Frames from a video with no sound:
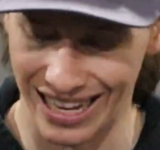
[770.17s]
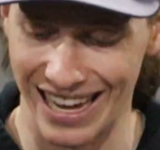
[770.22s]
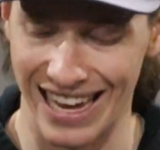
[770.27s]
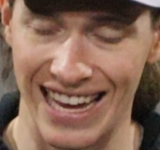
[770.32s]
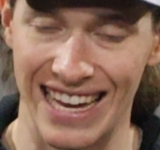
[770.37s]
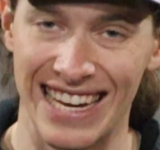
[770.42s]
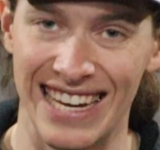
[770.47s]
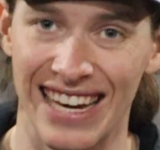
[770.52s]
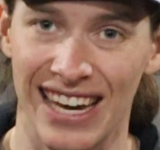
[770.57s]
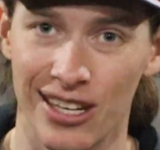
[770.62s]
a
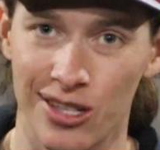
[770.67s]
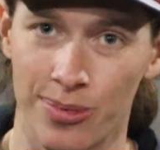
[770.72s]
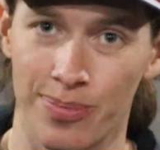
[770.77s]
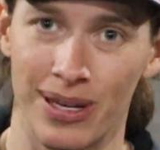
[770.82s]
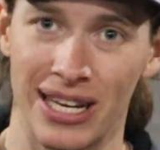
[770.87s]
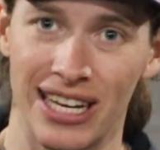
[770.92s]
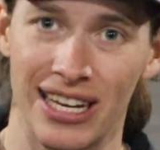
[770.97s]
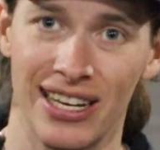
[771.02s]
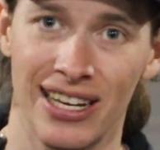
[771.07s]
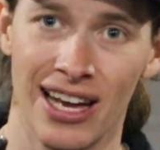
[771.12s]

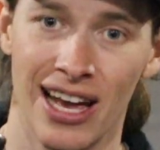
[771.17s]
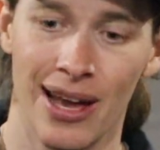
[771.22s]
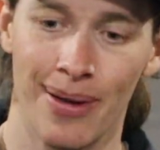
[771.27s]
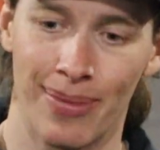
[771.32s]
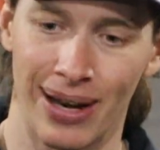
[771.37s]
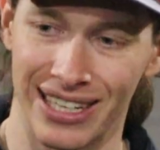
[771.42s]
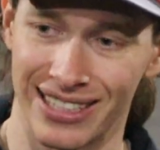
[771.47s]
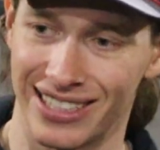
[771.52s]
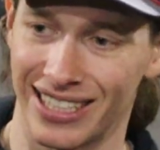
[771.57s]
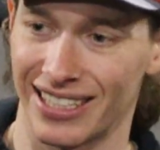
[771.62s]
ESP
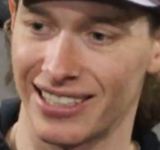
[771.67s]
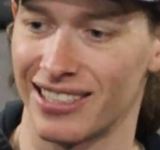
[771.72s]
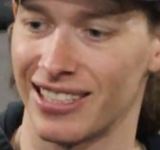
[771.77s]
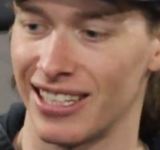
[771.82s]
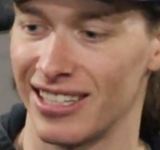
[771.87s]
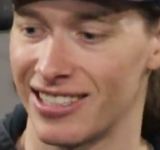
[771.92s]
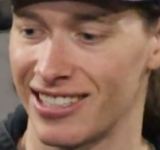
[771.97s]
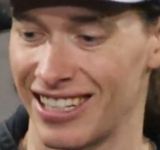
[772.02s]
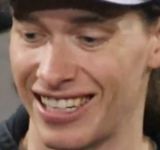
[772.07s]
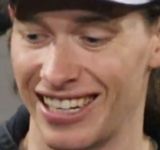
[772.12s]
by 6
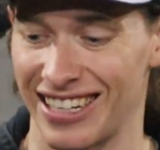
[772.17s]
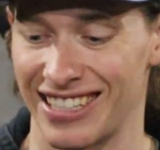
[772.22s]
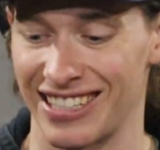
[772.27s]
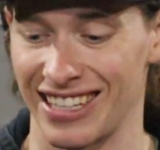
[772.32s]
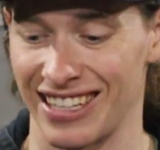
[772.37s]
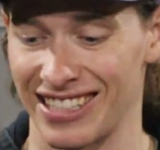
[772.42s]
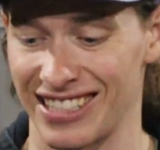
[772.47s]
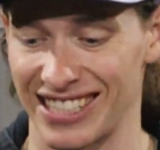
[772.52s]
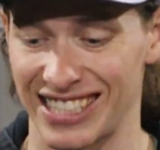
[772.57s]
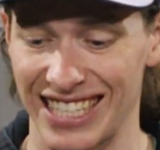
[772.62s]
cents, and it's
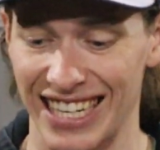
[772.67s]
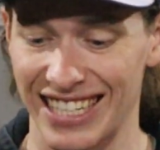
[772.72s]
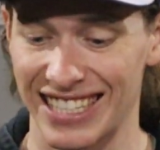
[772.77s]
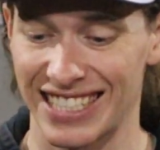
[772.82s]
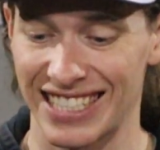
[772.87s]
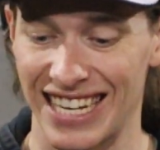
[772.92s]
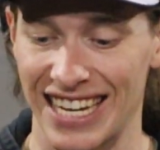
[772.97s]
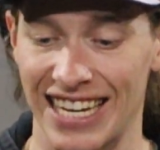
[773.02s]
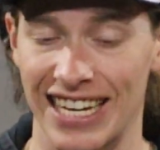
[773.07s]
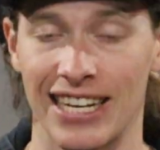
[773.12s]
a
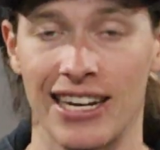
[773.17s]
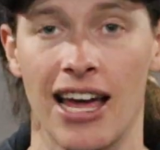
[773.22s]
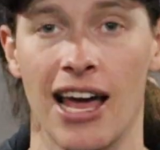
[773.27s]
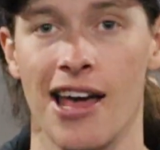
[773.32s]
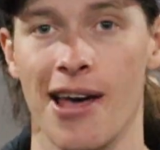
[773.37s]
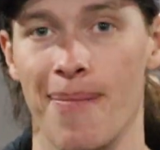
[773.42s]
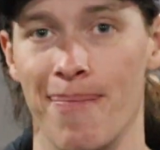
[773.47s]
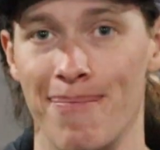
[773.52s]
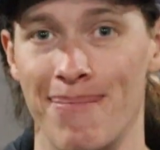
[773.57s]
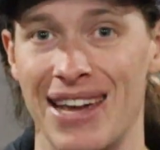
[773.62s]
610
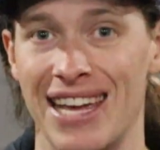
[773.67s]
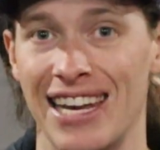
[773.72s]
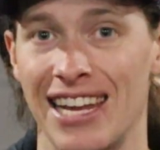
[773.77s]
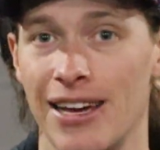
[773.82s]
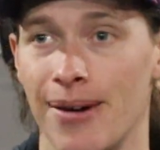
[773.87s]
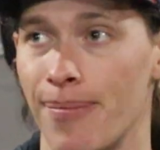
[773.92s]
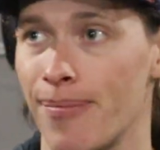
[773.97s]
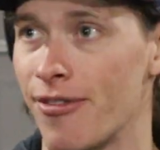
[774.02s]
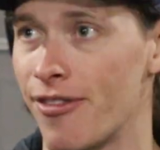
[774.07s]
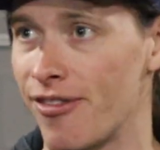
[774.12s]

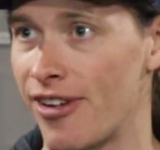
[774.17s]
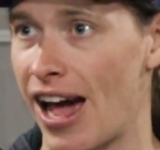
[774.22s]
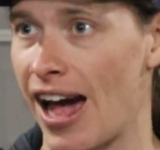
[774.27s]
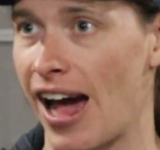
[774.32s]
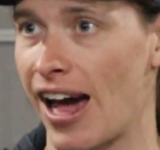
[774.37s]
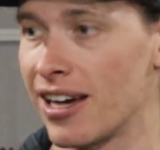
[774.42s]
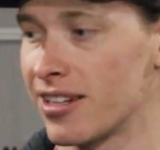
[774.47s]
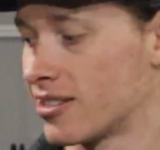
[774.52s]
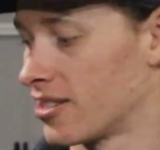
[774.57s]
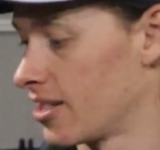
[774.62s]
medium
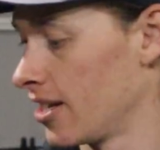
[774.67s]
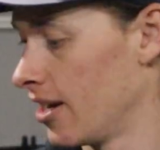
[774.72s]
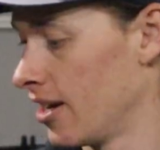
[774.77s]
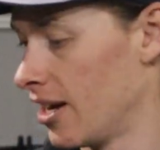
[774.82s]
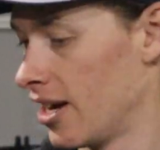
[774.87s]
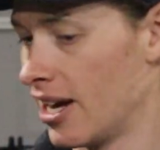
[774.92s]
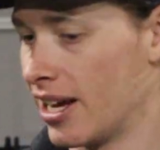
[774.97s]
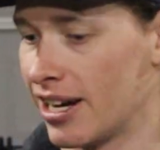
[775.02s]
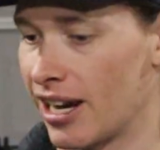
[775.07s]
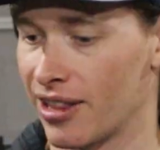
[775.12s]
fast.
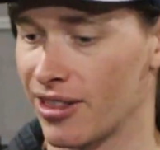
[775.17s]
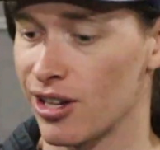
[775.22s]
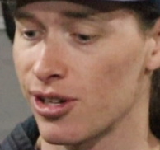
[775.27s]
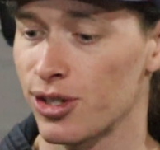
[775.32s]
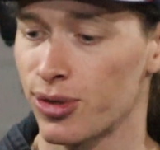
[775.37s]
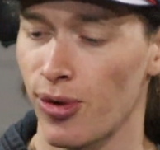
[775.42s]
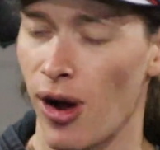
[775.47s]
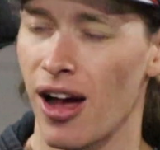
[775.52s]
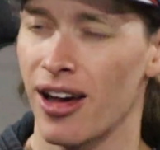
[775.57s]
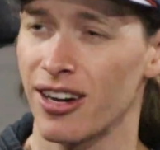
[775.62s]
Now
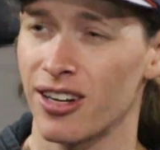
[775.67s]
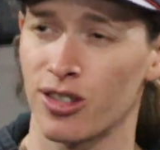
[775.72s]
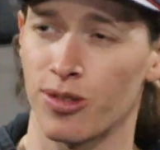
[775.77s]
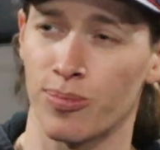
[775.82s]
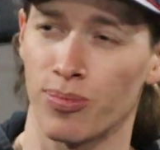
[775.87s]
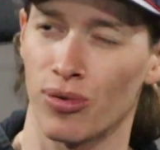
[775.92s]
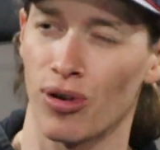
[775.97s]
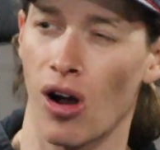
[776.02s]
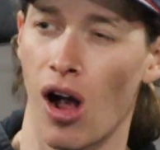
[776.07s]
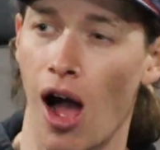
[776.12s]
this rod is
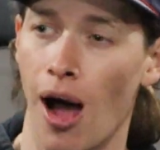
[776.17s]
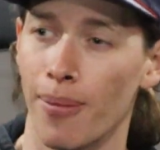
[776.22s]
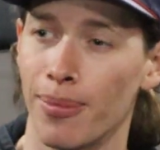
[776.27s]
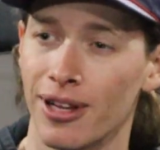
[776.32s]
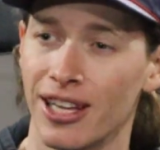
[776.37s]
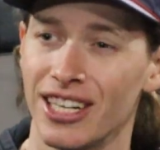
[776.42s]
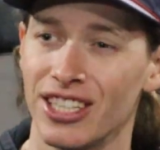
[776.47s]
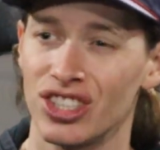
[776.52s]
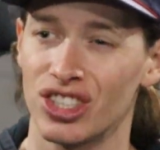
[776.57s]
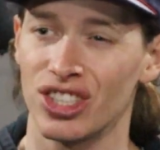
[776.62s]

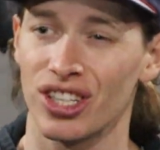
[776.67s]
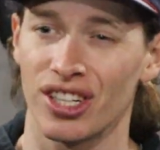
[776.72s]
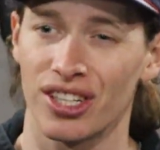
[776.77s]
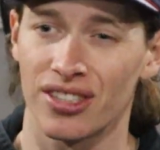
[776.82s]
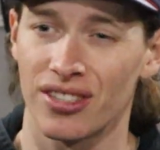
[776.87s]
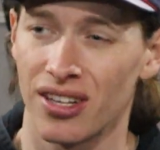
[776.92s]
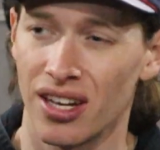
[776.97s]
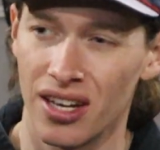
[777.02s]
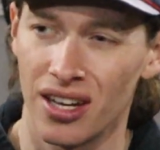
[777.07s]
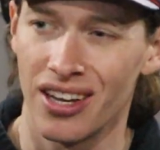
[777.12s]
probably
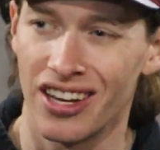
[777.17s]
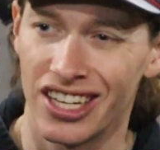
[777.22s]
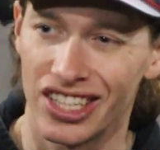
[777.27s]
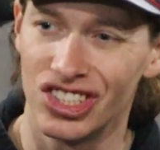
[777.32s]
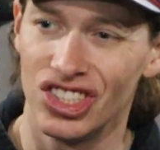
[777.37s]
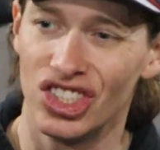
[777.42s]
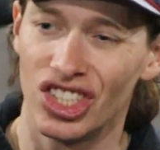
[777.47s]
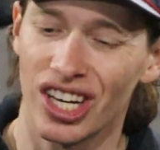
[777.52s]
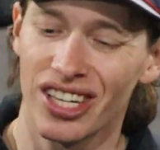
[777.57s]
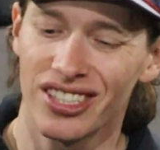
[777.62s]
just
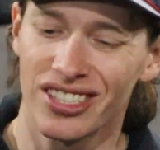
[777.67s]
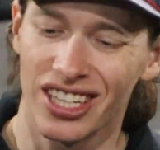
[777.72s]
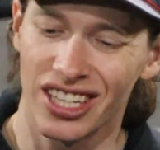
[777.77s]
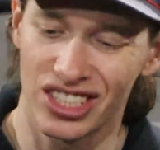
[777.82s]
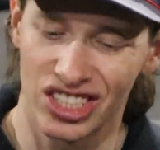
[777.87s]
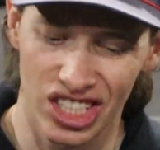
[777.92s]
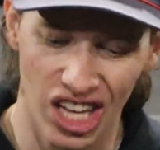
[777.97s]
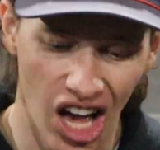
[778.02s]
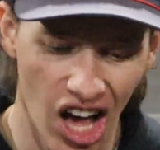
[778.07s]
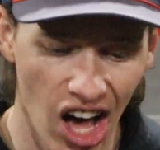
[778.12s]
a
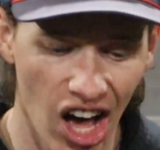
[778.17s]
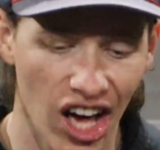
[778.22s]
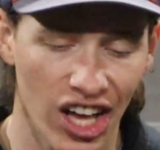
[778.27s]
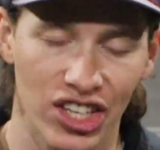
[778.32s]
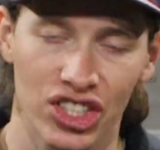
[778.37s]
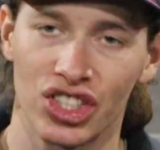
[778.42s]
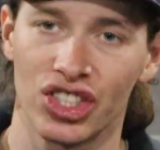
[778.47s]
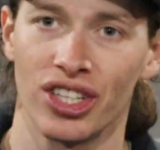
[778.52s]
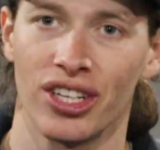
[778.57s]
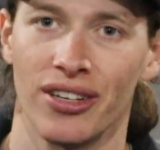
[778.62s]

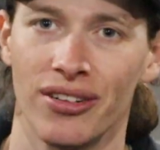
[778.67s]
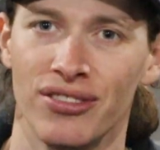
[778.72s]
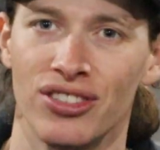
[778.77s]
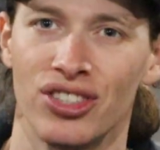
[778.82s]
touch